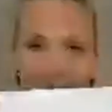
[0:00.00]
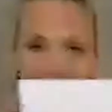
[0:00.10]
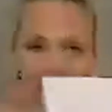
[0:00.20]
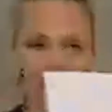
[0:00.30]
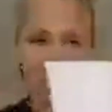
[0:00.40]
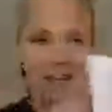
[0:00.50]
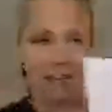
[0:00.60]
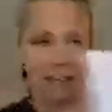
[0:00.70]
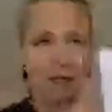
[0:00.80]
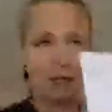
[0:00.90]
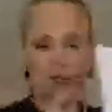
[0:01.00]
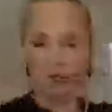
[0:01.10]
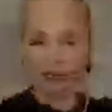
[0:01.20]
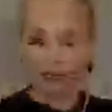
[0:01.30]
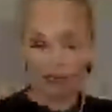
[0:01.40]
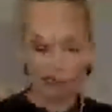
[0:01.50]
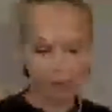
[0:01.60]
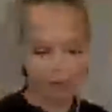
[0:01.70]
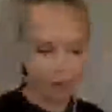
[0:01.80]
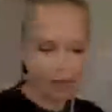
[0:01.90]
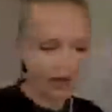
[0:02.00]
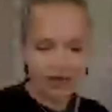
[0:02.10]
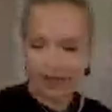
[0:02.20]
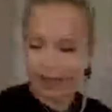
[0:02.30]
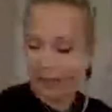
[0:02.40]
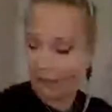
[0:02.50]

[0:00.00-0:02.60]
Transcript: And I'm adding glue to all of the backside.